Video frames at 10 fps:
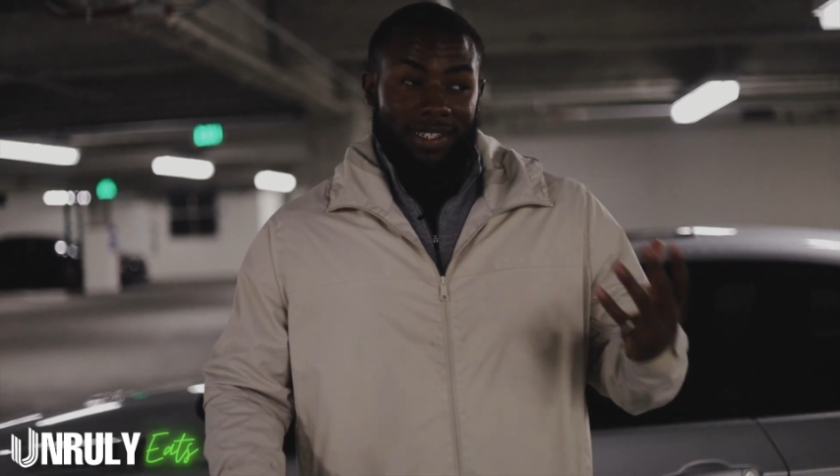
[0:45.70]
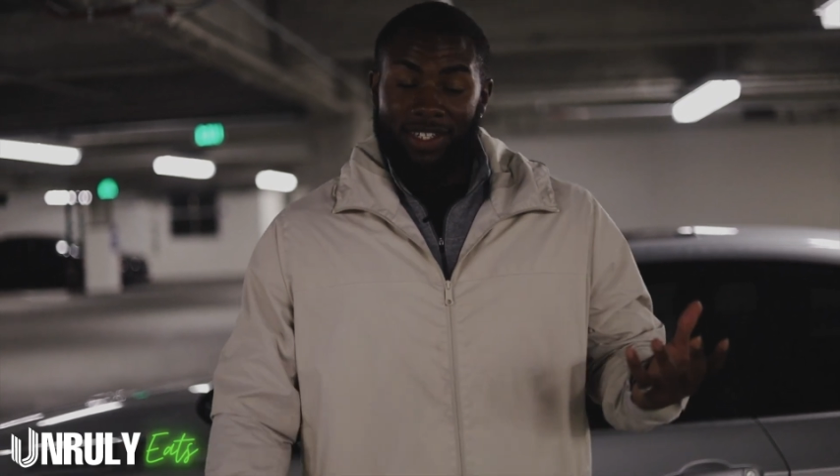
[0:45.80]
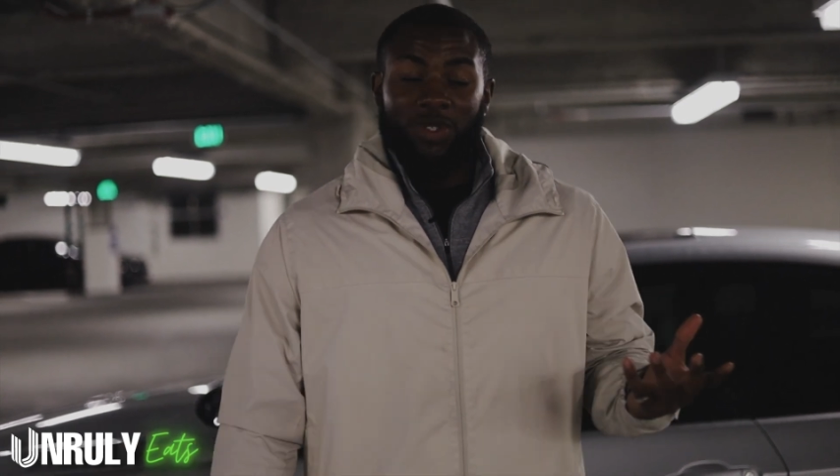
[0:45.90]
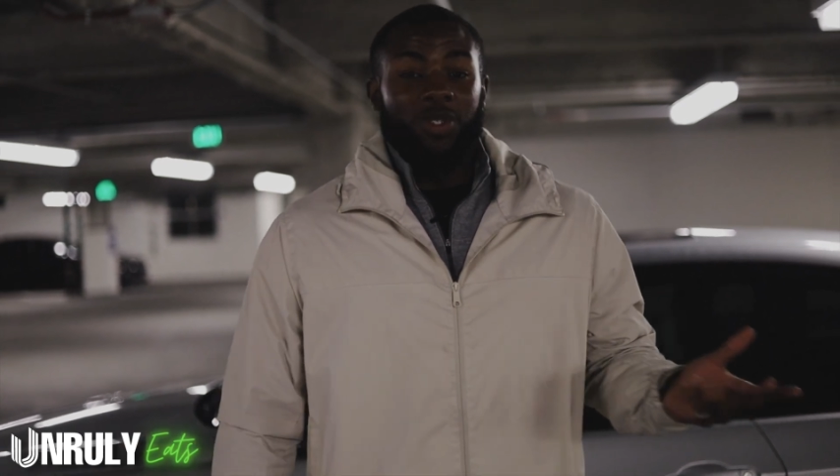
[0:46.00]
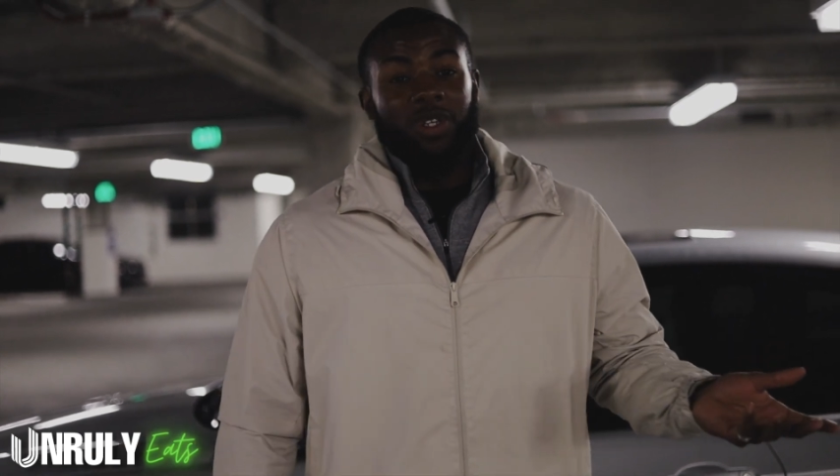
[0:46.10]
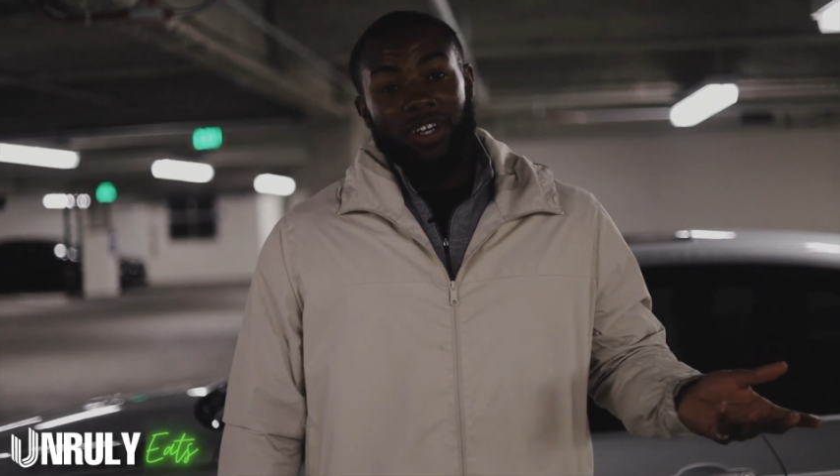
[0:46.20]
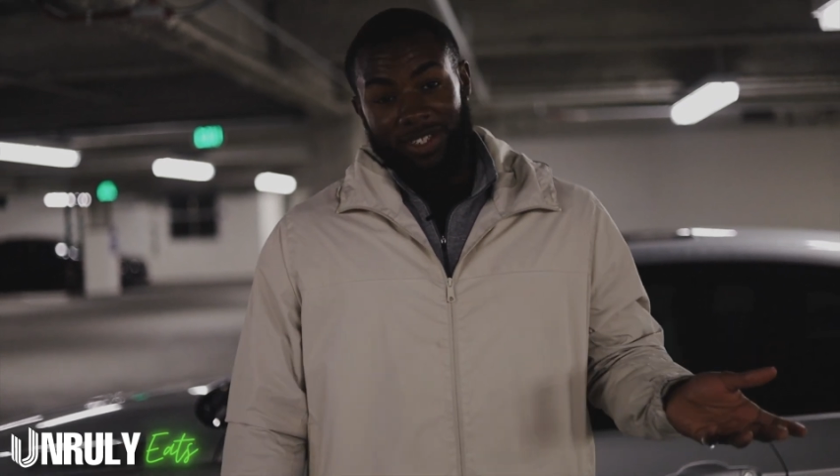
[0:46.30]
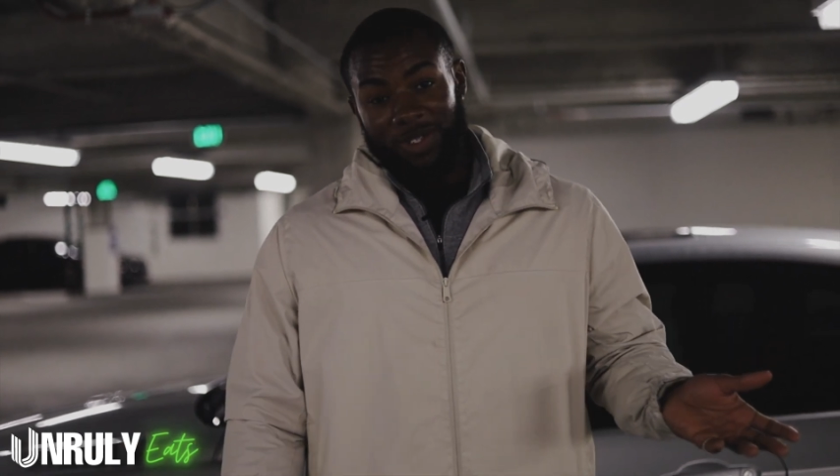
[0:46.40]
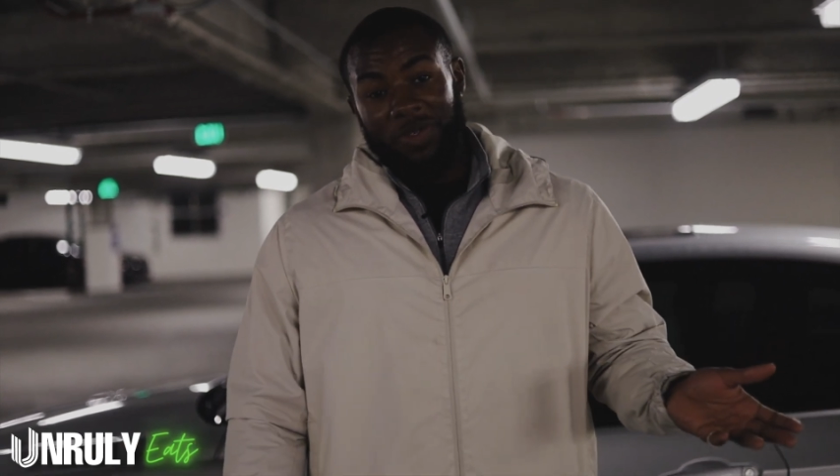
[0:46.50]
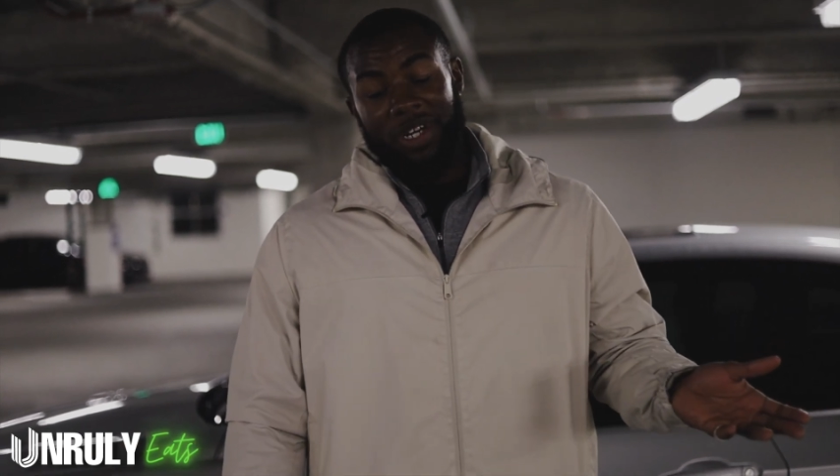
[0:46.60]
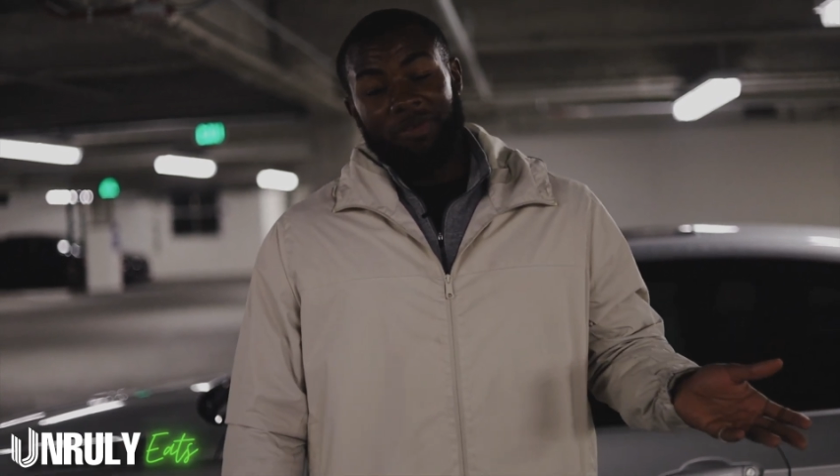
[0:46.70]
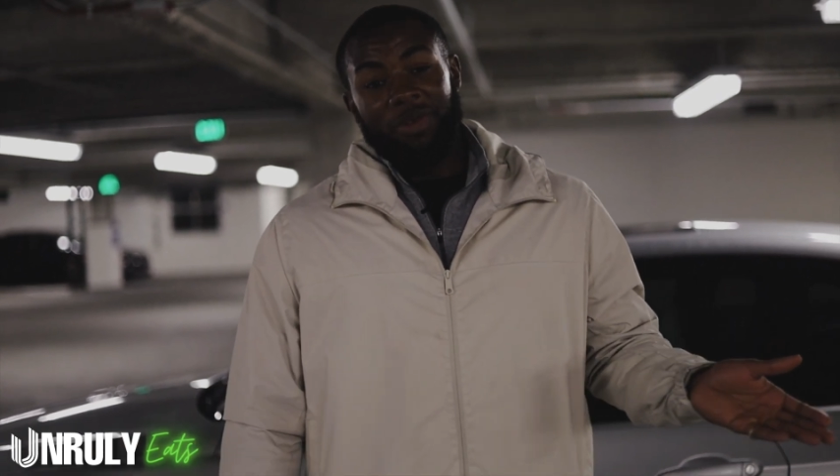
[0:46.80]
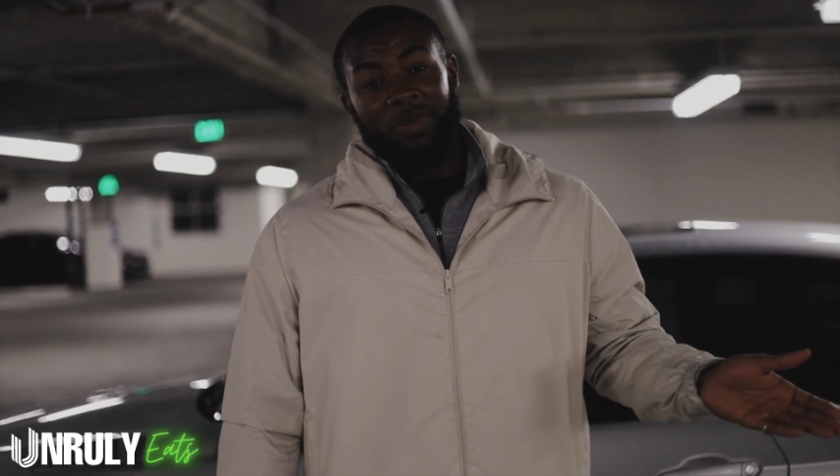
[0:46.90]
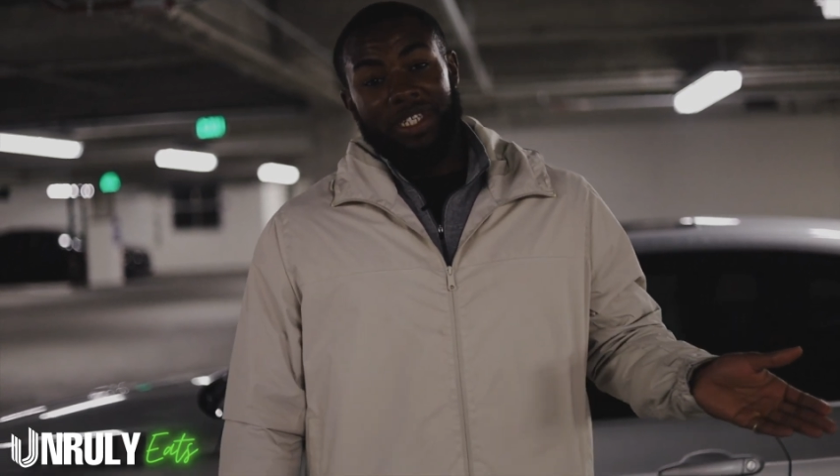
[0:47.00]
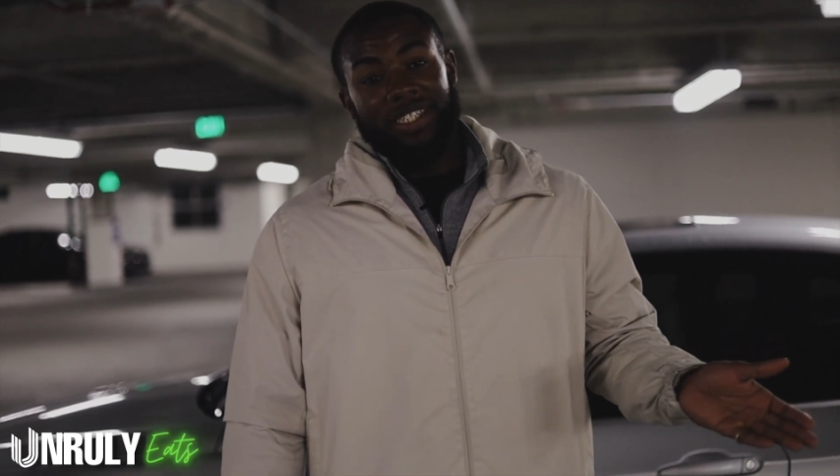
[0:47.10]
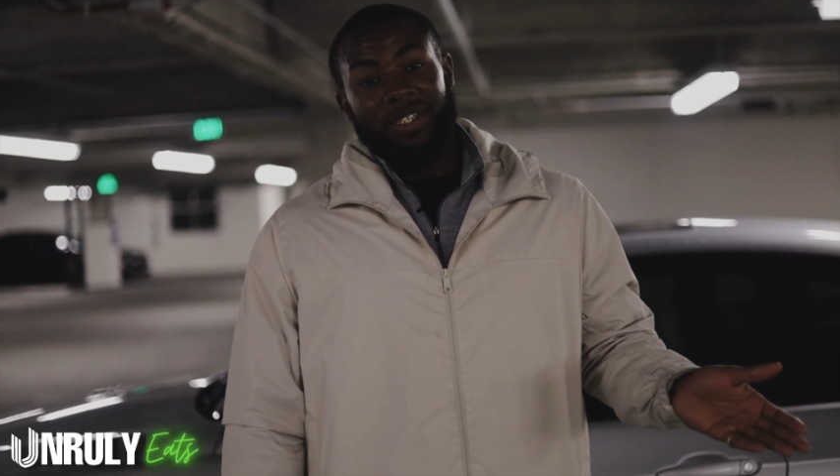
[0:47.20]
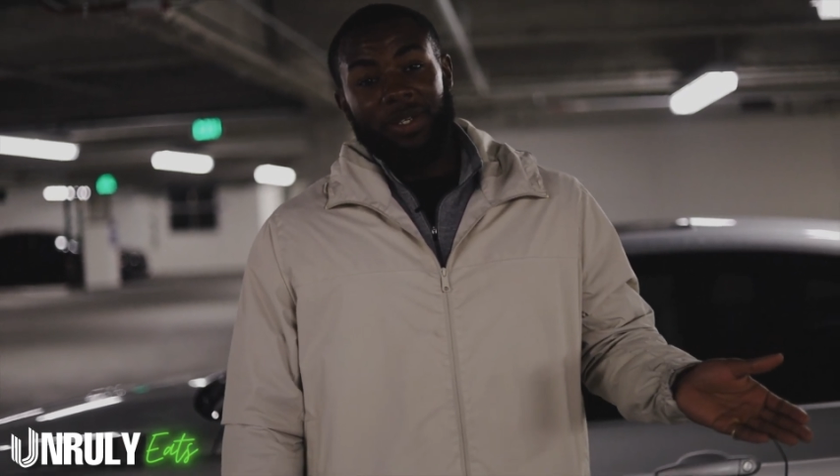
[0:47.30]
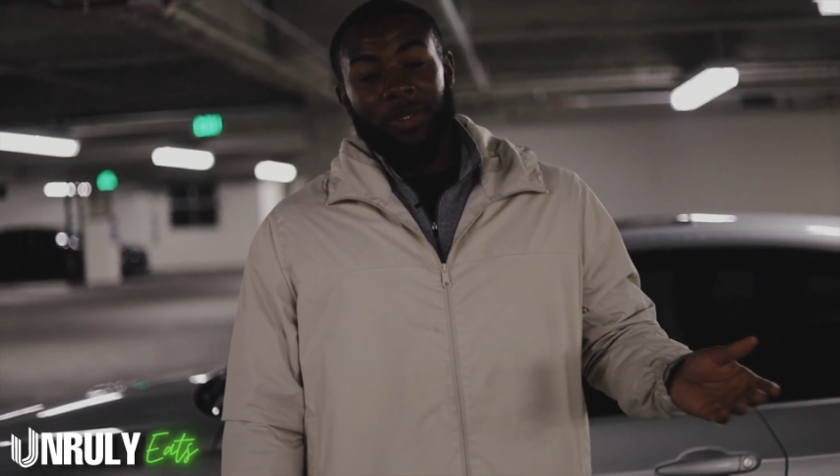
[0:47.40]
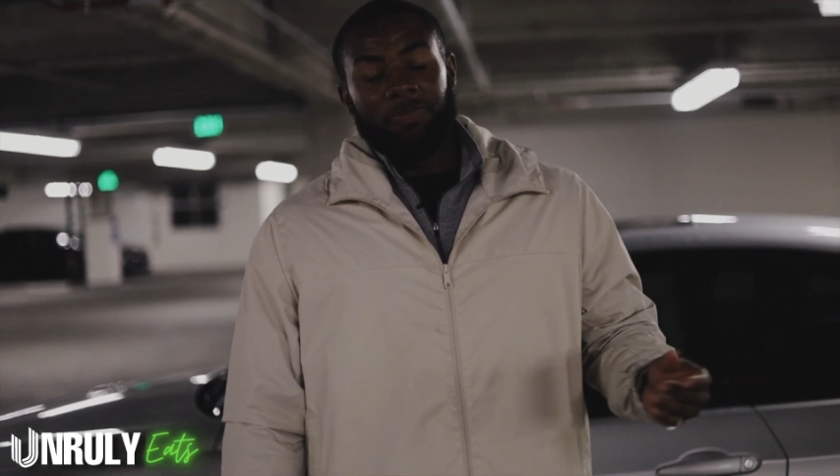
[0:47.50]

as you saw us do a couple of weeks ago.